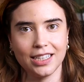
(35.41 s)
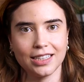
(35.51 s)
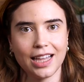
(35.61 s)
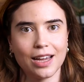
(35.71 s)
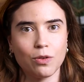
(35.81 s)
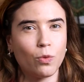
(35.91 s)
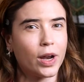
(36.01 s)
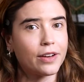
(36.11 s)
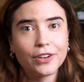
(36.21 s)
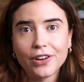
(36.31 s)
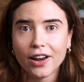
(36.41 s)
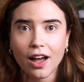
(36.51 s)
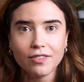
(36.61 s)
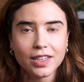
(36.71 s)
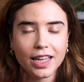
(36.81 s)
Like, what if you're not
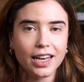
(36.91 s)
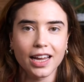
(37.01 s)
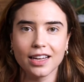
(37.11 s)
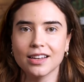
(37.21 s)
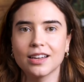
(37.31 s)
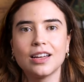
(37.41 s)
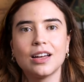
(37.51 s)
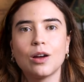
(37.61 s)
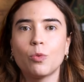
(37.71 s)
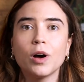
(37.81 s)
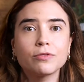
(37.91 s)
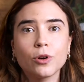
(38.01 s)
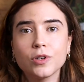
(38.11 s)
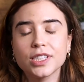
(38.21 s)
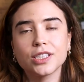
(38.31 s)
ovulating? What
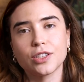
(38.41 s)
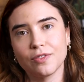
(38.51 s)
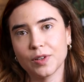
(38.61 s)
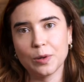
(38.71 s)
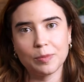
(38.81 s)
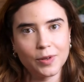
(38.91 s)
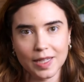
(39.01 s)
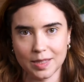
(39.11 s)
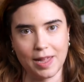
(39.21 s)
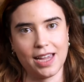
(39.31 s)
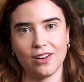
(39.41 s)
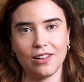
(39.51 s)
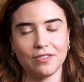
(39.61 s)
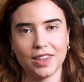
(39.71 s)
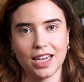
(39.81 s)
role does cervical mucus play in
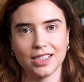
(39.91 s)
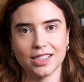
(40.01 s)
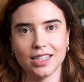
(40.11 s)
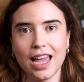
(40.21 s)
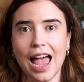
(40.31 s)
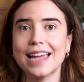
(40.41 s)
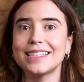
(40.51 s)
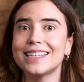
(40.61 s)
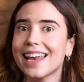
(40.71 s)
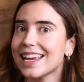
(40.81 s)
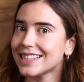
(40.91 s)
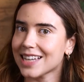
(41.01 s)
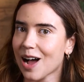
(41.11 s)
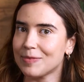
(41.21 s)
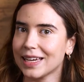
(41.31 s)
all of this? And today's
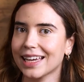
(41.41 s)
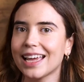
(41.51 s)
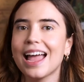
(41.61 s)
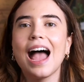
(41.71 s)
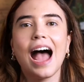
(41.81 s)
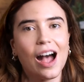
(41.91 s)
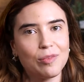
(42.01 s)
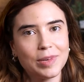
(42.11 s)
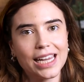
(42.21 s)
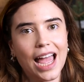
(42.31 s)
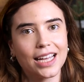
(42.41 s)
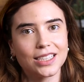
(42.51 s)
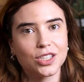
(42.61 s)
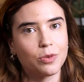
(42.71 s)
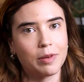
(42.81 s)
topic how many
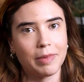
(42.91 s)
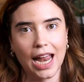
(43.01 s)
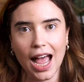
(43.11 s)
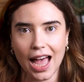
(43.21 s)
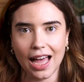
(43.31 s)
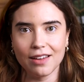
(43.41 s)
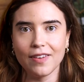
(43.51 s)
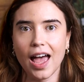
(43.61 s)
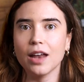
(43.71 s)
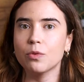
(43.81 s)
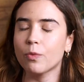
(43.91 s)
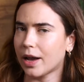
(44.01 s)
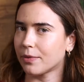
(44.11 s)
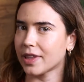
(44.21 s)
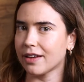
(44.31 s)
eggs do women have, and
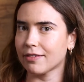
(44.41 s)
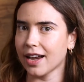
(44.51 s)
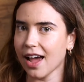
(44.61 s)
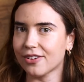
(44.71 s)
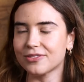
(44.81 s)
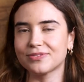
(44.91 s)
when will they run out?